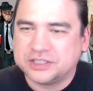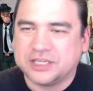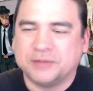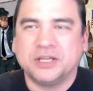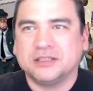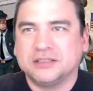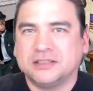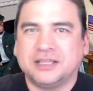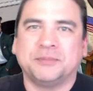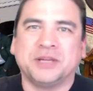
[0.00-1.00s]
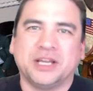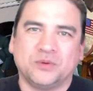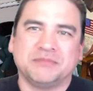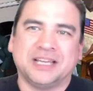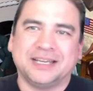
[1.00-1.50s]
and I'm
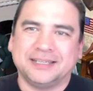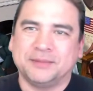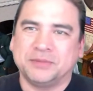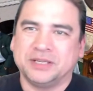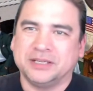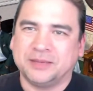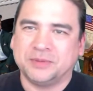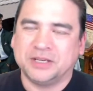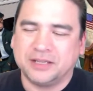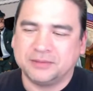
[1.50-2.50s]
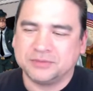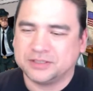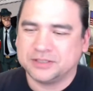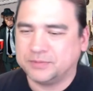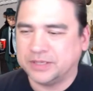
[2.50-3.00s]
not naming any names here,
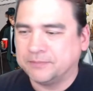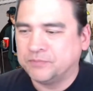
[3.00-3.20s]
but